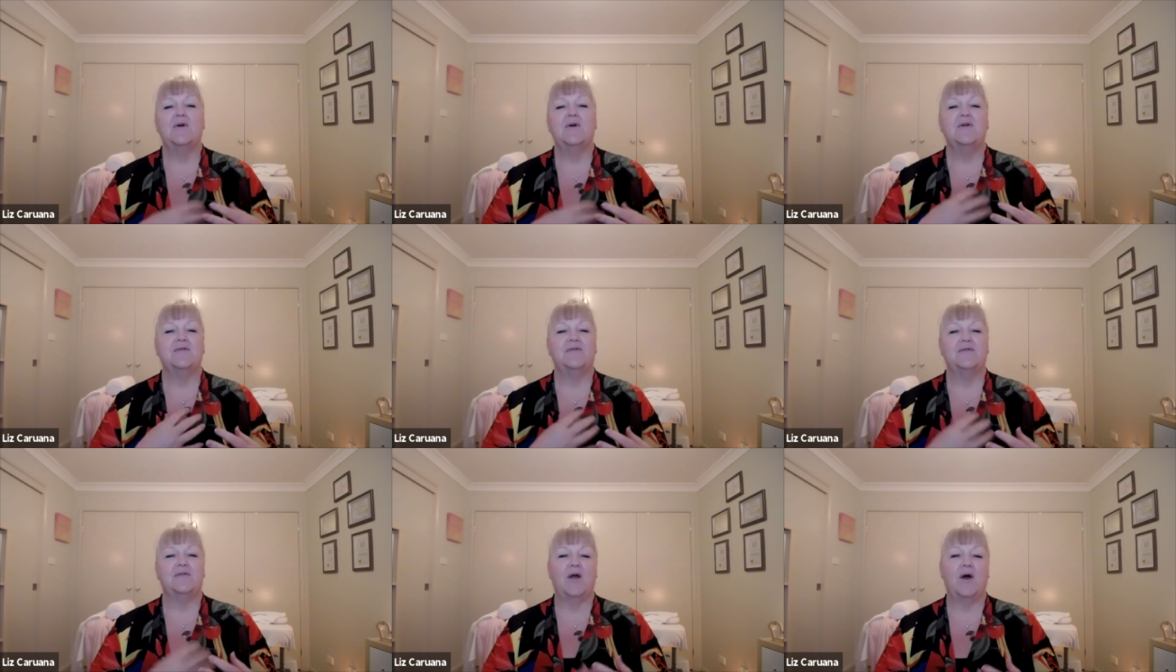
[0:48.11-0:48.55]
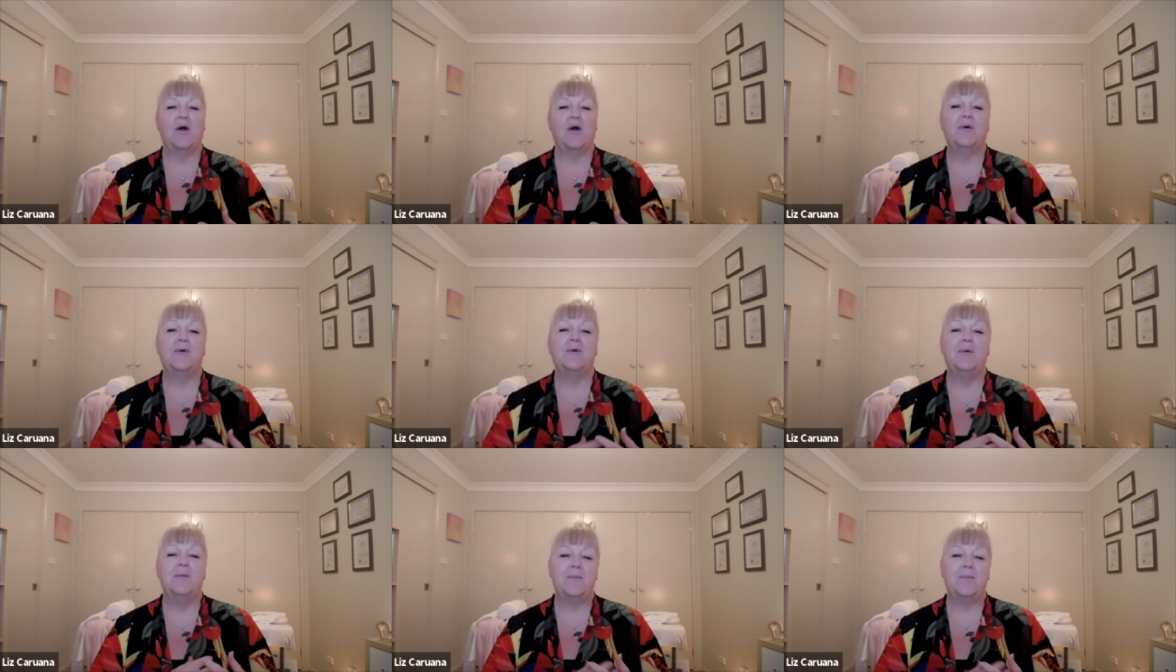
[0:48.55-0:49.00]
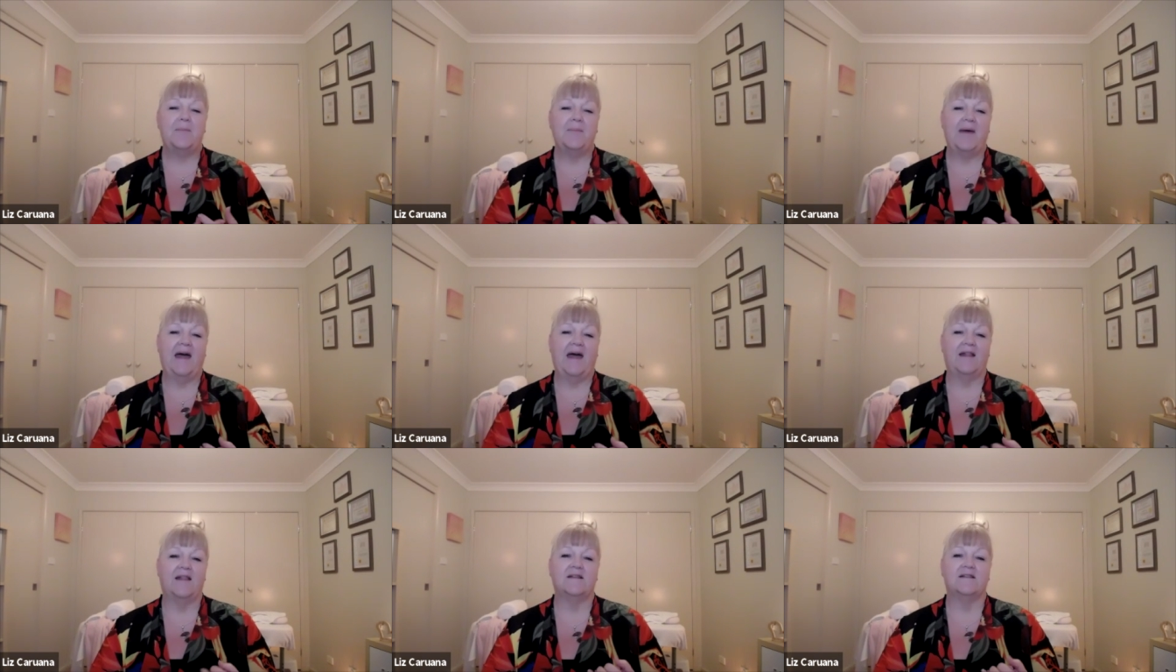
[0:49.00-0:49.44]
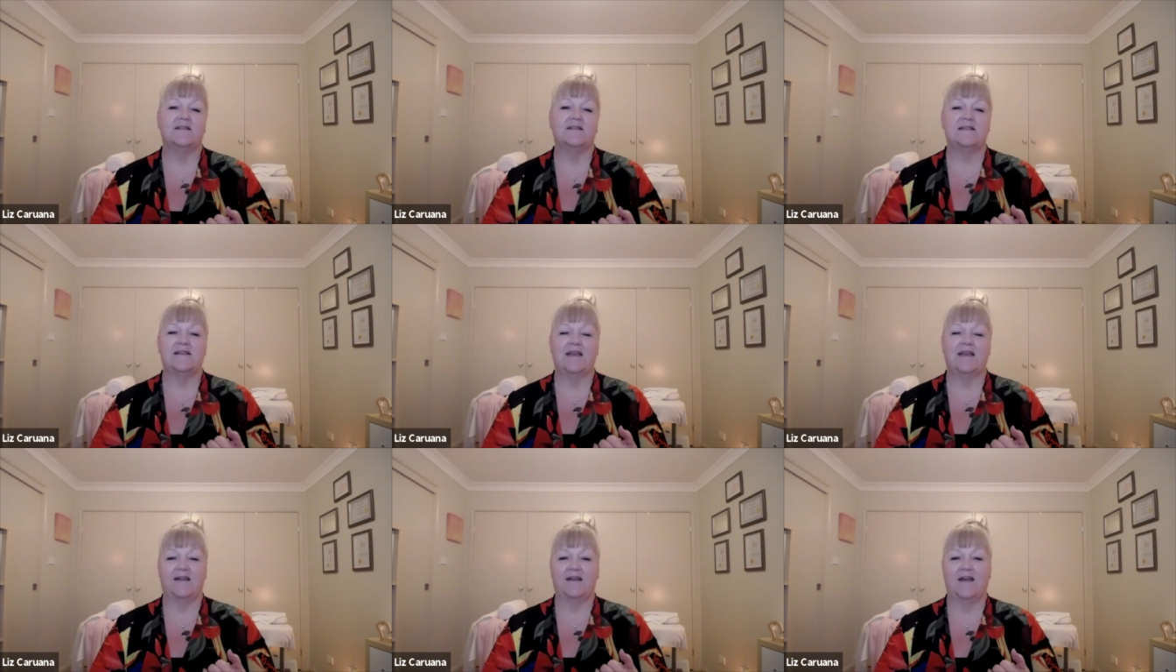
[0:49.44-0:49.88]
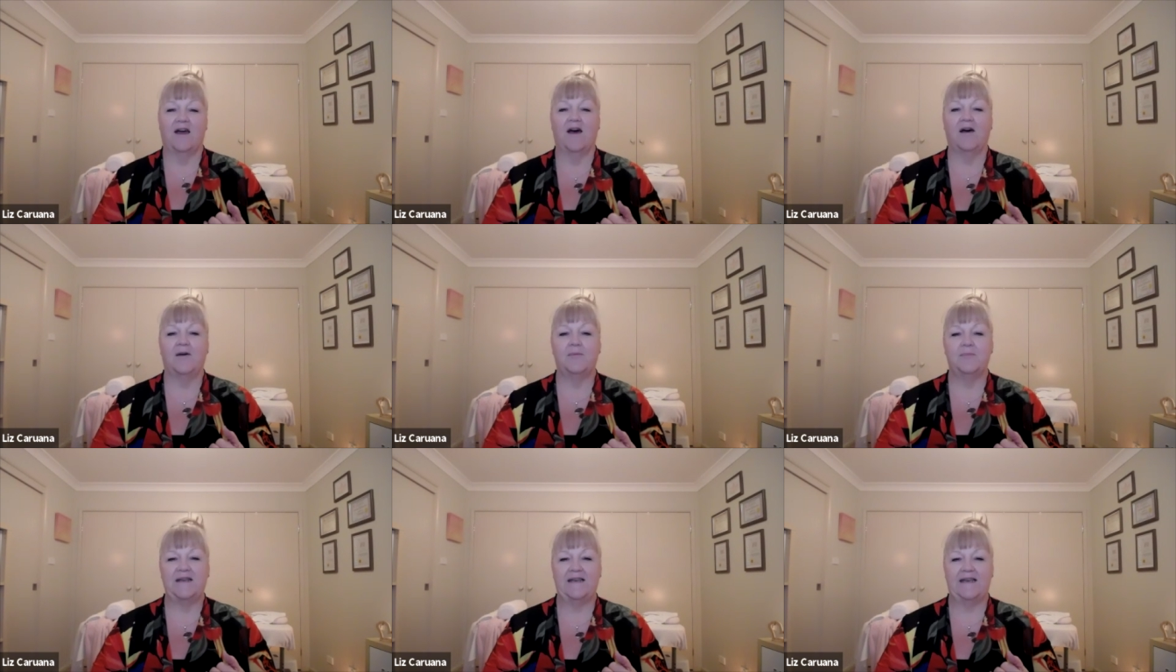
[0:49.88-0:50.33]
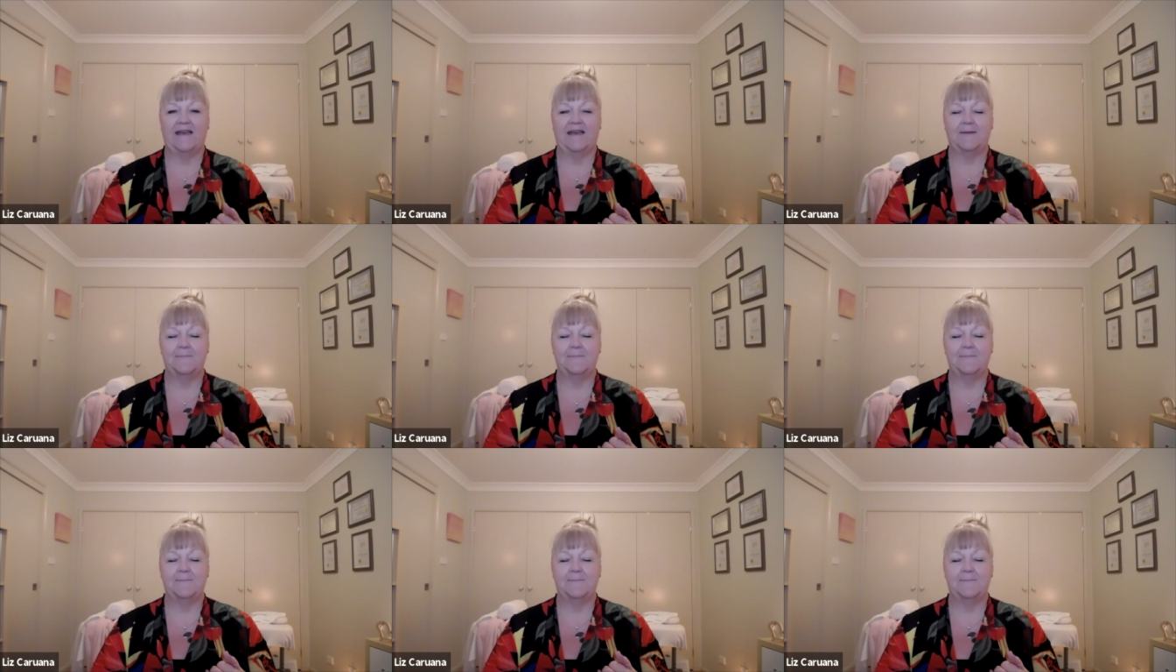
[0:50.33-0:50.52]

flow, balance, and harmony.